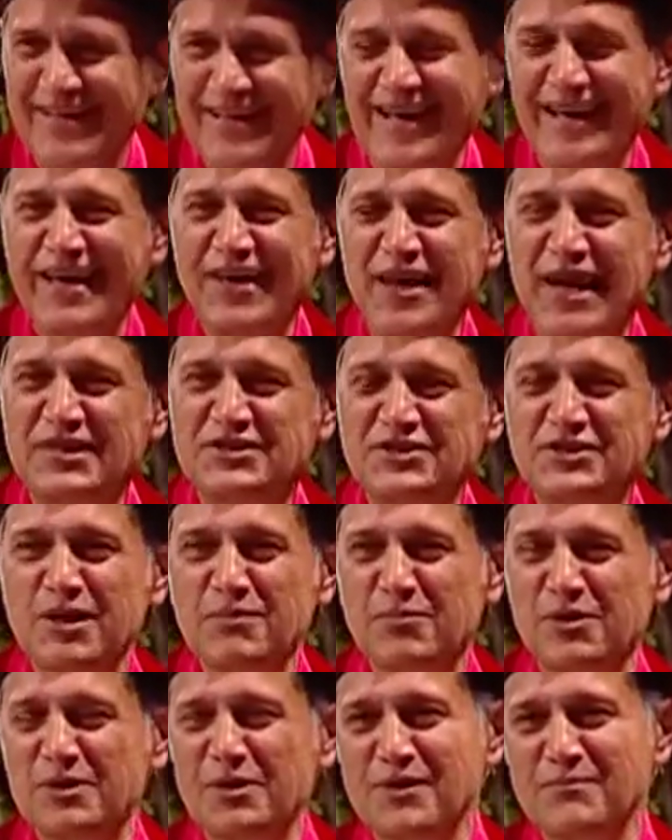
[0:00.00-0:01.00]
I, I
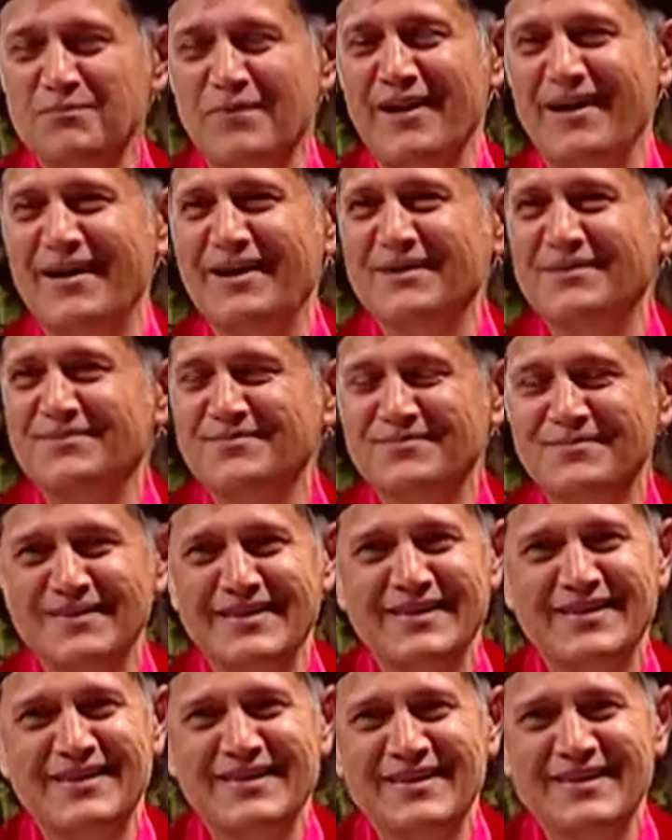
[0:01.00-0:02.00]
stumbled on my
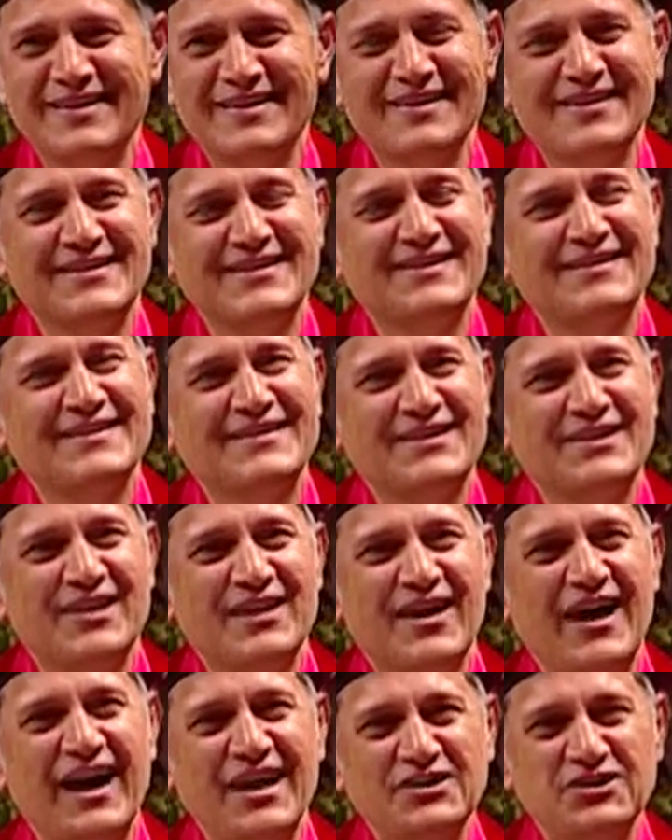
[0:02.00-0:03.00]

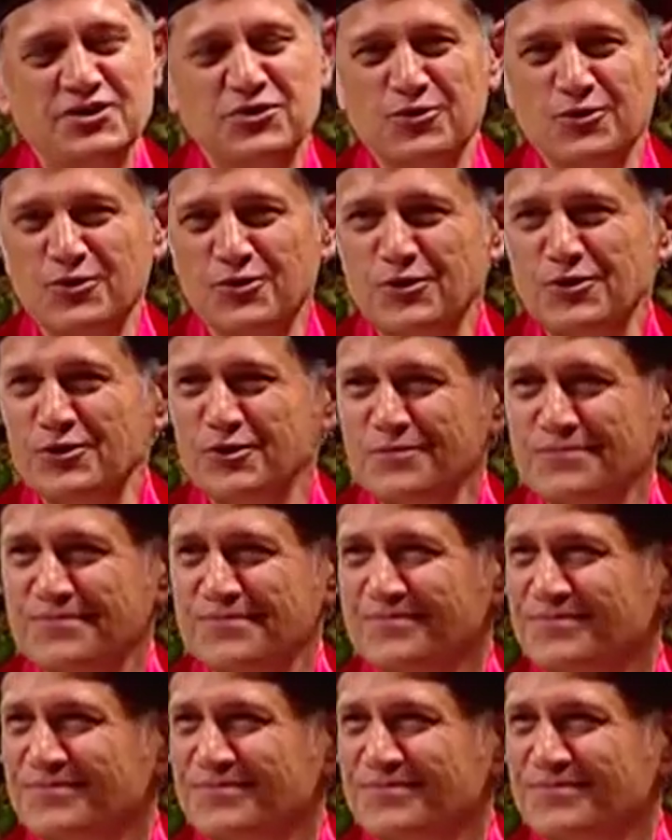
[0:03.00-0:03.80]
high school,